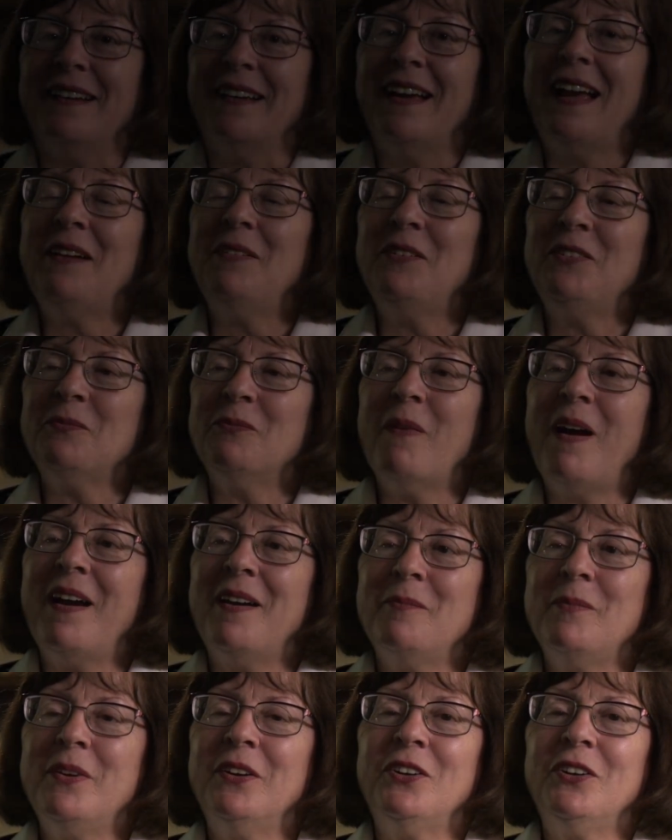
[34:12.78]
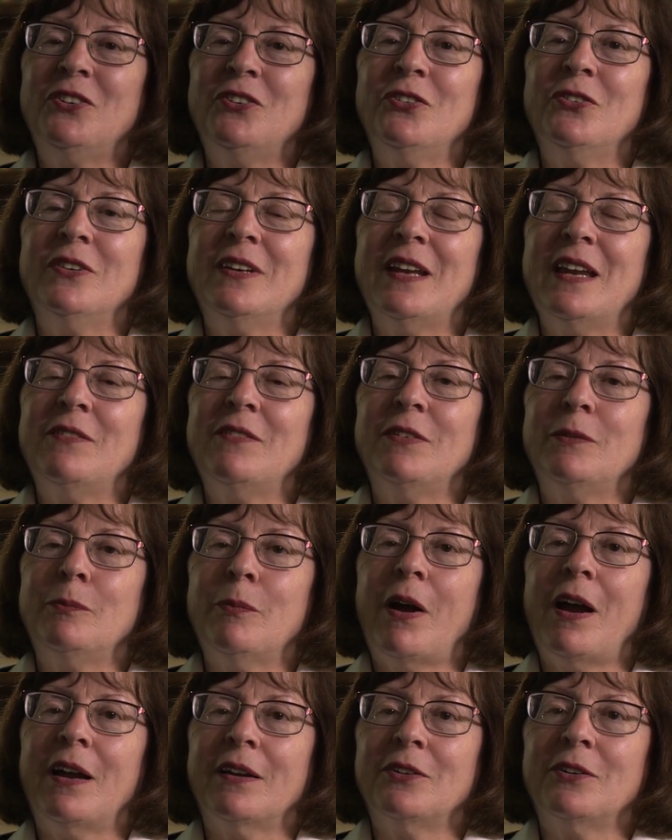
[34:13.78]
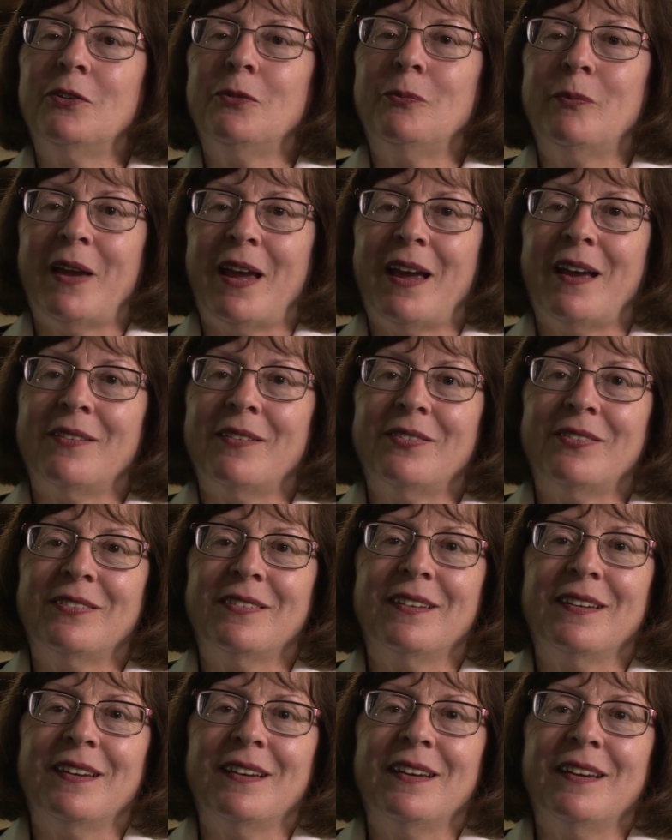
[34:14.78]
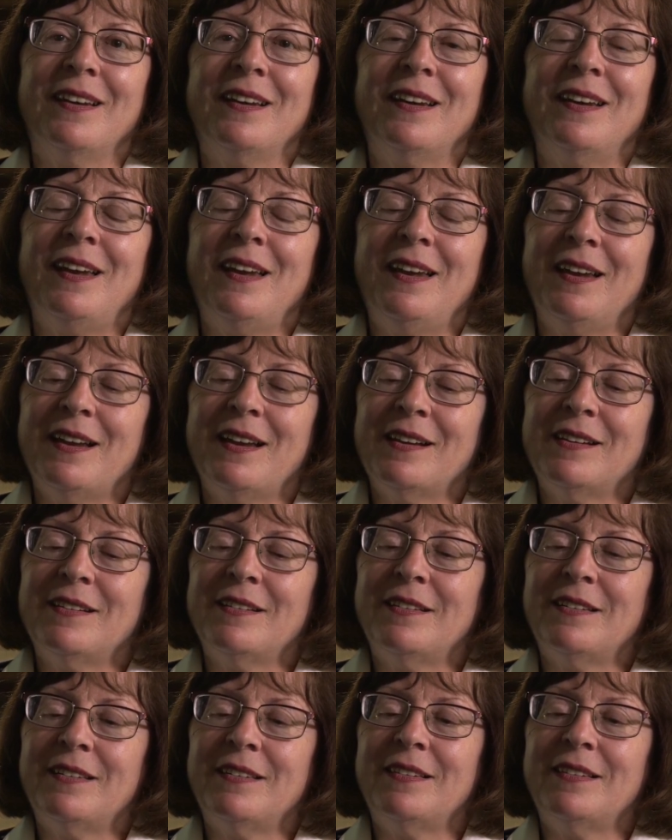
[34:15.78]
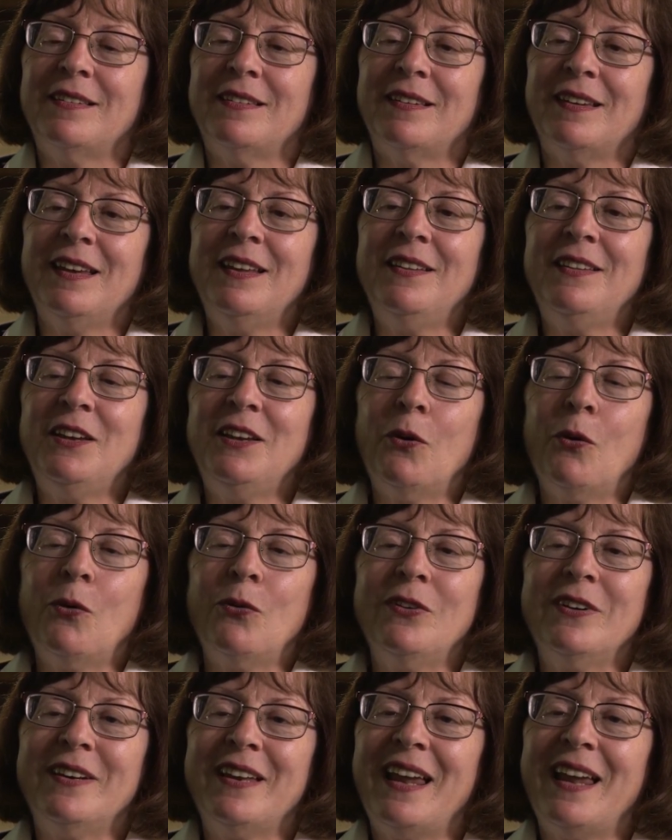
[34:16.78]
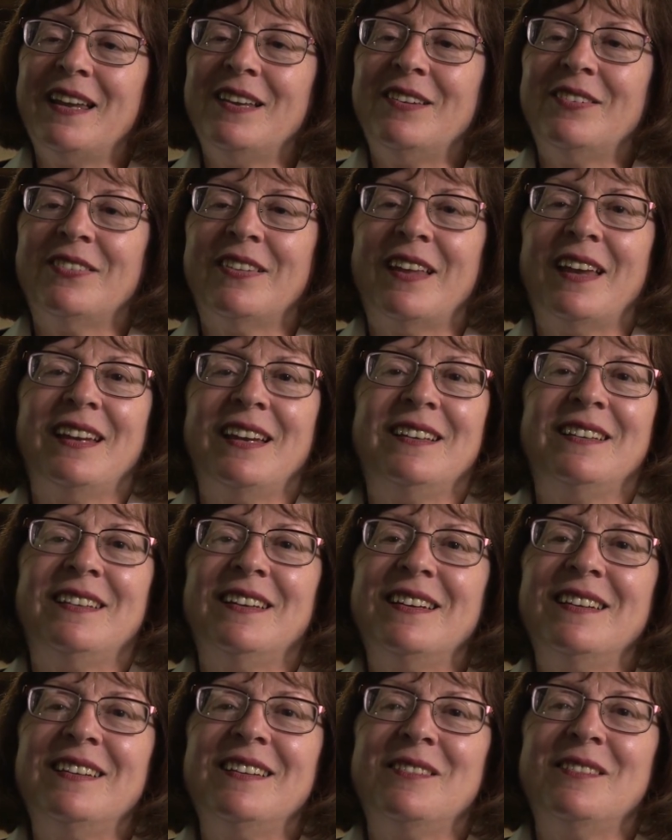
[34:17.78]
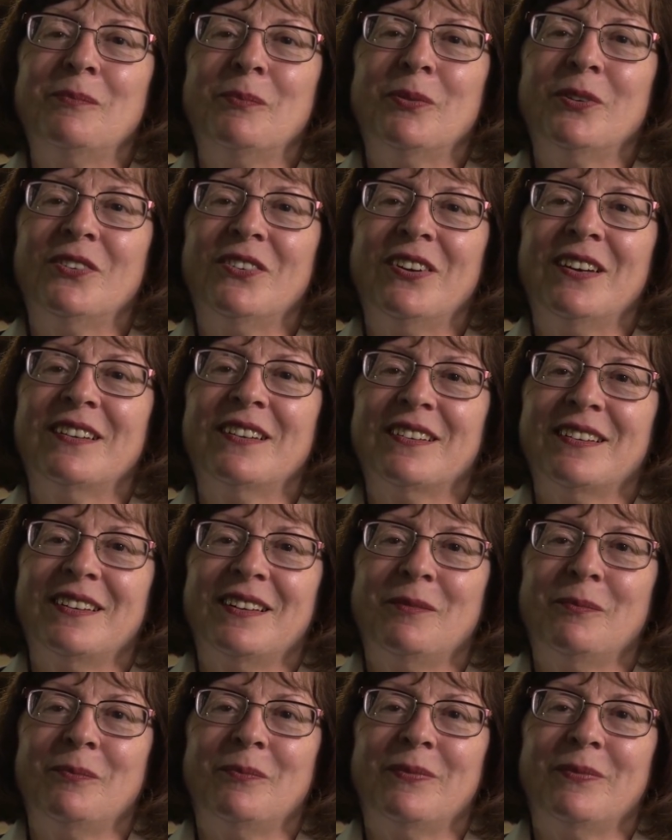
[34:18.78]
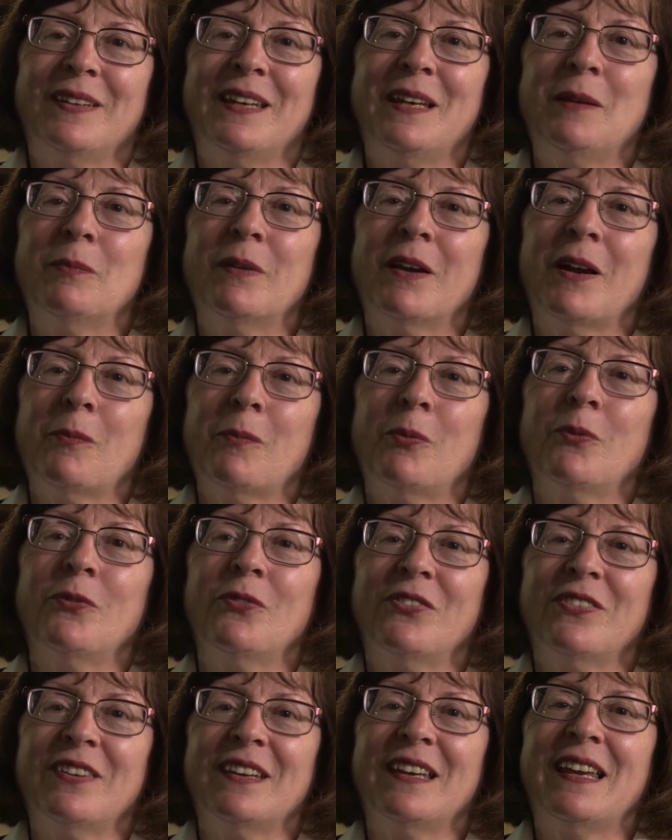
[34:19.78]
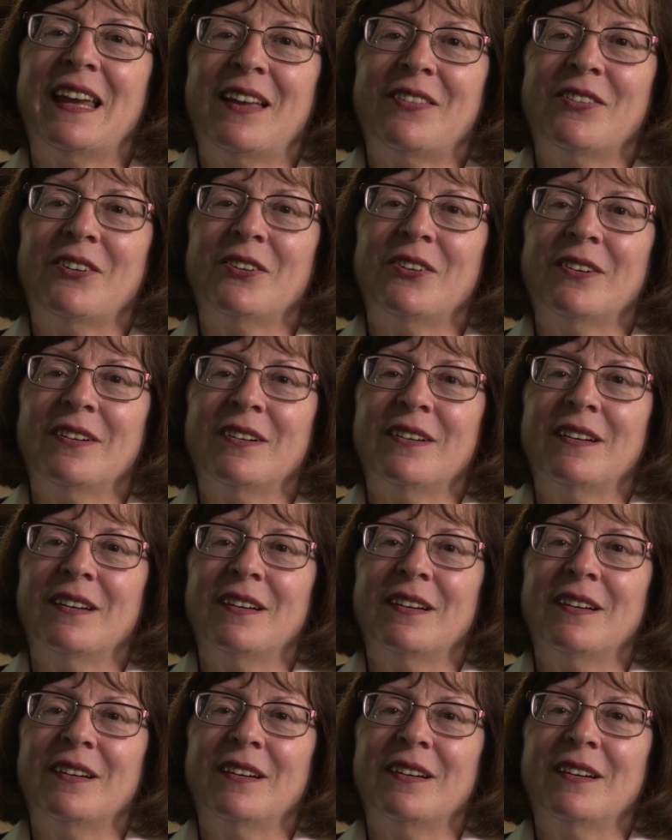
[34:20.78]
I was married to a Navy pilot who passed. And in the olden days, they didn't particularly keep couples together.